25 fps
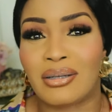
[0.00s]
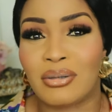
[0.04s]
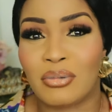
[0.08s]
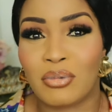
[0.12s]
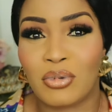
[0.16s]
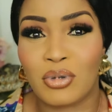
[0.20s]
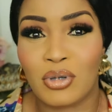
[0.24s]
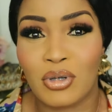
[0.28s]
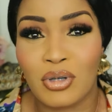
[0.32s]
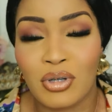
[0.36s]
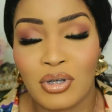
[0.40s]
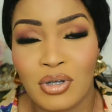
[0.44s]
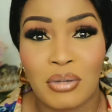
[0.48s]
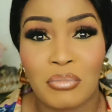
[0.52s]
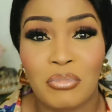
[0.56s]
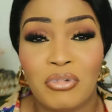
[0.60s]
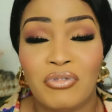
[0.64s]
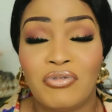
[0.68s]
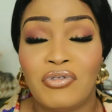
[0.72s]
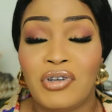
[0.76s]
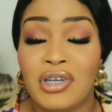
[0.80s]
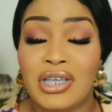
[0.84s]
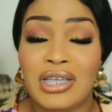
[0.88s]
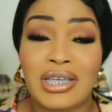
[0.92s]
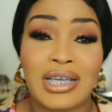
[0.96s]
Well,
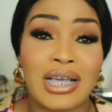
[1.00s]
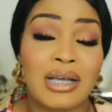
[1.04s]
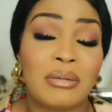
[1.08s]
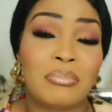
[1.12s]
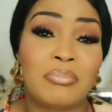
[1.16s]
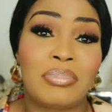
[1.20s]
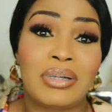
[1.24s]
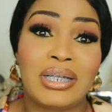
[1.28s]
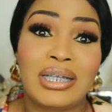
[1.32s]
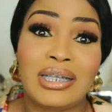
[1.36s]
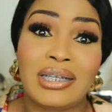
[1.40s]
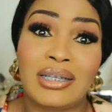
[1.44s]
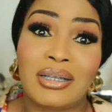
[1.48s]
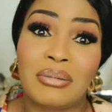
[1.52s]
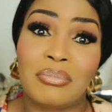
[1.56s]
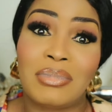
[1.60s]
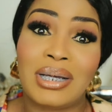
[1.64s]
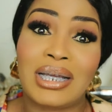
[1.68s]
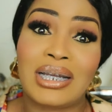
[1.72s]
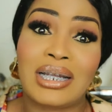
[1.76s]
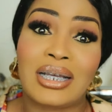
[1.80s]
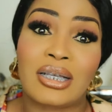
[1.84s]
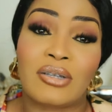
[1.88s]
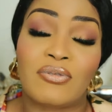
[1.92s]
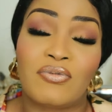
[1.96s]
before he can blink, the
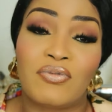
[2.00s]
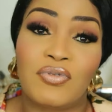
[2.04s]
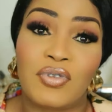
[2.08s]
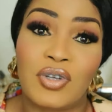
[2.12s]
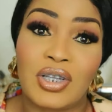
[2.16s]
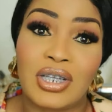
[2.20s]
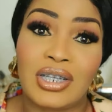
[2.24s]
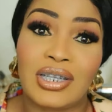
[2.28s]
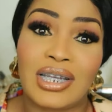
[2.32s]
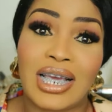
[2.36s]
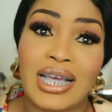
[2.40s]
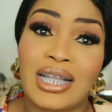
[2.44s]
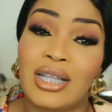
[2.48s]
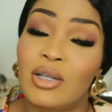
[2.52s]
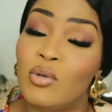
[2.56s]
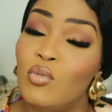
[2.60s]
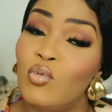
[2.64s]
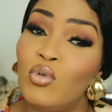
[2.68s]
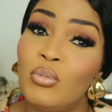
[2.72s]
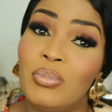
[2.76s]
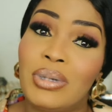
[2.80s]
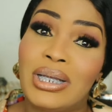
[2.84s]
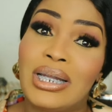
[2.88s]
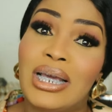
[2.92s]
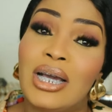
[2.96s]
man has fallen. And the
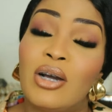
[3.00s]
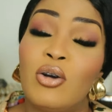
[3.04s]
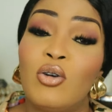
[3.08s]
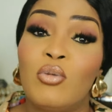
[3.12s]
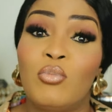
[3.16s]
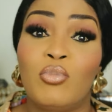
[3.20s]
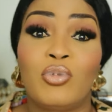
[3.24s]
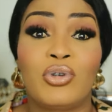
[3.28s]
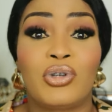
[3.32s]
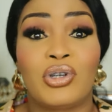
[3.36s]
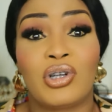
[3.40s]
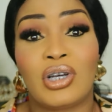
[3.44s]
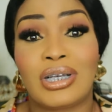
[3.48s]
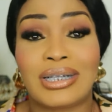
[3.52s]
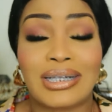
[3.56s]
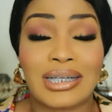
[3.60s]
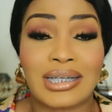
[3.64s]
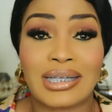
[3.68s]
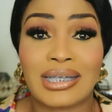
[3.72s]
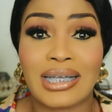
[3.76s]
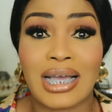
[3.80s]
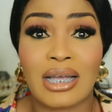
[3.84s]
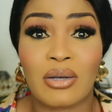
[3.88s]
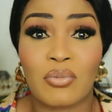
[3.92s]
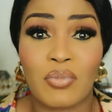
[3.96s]
woman at home wouldn't
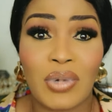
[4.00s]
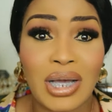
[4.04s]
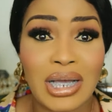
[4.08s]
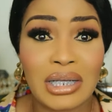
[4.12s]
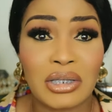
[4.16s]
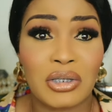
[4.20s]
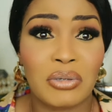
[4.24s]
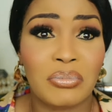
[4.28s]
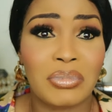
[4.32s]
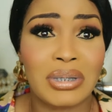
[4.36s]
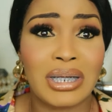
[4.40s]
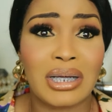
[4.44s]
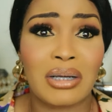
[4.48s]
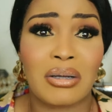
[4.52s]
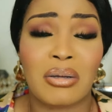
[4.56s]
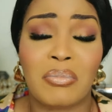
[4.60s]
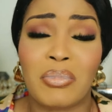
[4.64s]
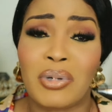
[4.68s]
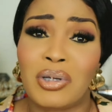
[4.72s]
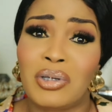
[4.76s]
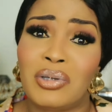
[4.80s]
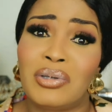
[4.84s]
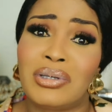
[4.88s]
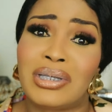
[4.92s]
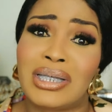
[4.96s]
understand why. She'd be like, oh,
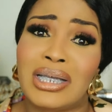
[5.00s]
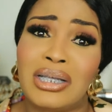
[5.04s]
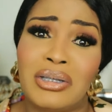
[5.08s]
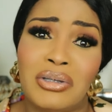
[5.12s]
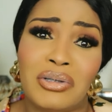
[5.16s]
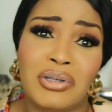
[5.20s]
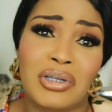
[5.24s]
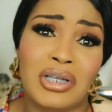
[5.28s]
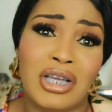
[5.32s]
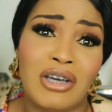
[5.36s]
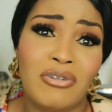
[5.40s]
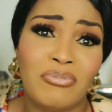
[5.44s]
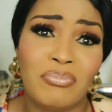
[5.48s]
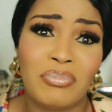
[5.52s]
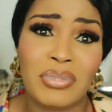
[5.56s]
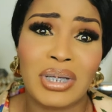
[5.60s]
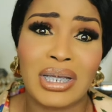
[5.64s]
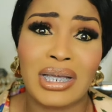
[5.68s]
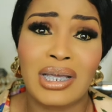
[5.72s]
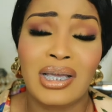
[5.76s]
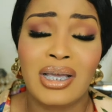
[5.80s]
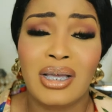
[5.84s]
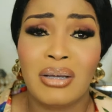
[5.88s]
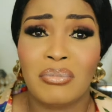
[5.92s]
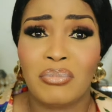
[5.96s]
but you said you love
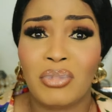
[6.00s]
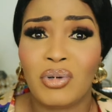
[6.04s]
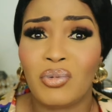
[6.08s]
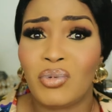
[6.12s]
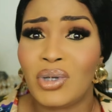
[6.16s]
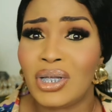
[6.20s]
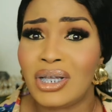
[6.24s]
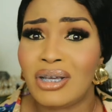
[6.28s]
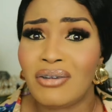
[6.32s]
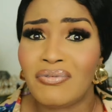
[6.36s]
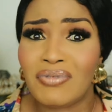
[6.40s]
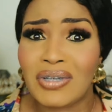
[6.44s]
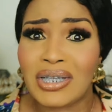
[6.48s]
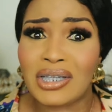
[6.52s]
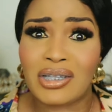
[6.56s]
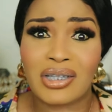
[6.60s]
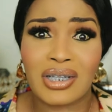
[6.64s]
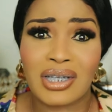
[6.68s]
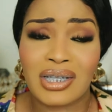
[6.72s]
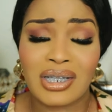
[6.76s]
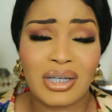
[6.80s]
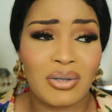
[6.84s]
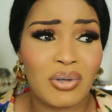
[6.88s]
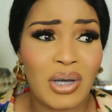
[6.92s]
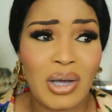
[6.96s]
me. But we love each
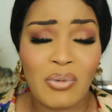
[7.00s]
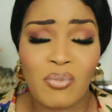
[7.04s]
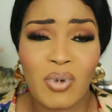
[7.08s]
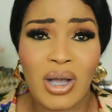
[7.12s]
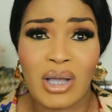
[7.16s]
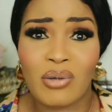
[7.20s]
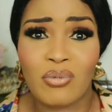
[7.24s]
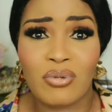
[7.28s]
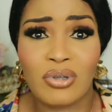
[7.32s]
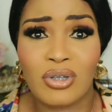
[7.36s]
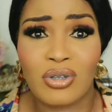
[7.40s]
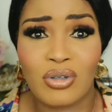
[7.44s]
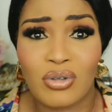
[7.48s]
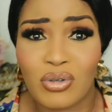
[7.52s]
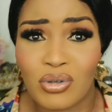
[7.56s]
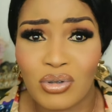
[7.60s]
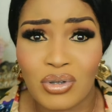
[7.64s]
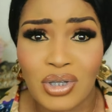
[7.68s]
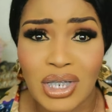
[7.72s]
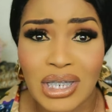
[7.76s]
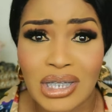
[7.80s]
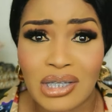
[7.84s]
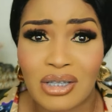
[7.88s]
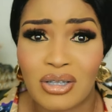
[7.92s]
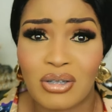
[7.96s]
other. Why would you do
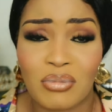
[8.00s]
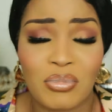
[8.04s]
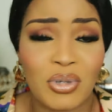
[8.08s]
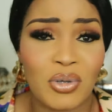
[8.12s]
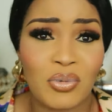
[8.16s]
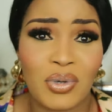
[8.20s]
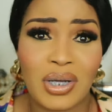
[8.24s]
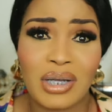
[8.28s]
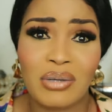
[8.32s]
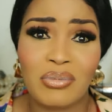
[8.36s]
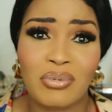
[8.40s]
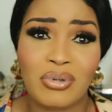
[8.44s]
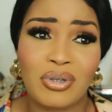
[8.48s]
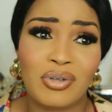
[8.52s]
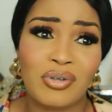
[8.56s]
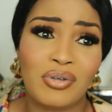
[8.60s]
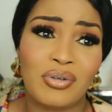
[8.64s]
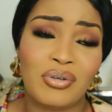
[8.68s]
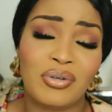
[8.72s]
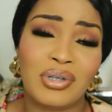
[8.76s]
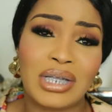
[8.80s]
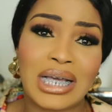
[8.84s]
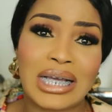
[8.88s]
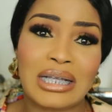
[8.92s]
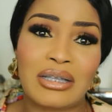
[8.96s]
this to me? Why would you
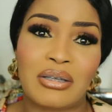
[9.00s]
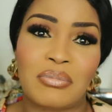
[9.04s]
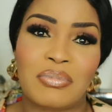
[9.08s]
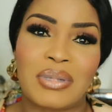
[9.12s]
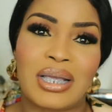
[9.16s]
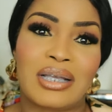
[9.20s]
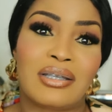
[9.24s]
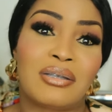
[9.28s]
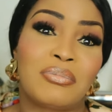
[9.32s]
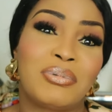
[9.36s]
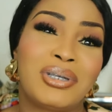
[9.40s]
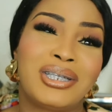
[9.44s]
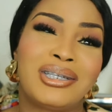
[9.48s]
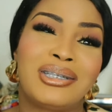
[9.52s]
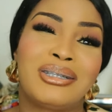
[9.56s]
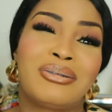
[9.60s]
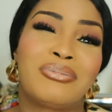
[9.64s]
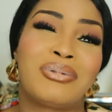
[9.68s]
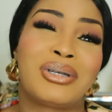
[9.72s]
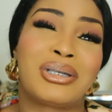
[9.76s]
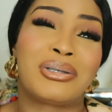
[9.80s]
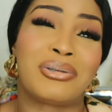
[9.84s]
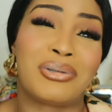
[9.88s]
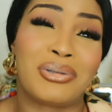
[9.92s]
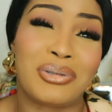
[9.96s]
do that to me? Especially
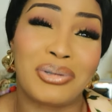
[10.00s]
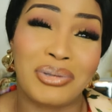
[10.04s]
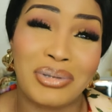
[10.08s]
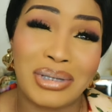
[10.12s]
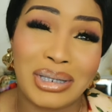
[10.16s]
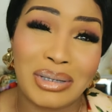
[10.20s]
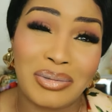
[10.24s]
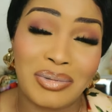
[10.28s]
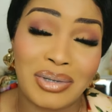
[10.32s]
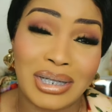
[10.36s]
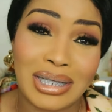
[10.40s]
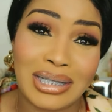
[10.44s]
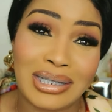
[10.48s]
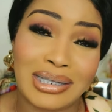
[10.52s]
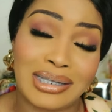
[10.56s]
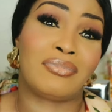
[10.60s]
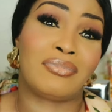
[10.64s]
when you're newlyweds.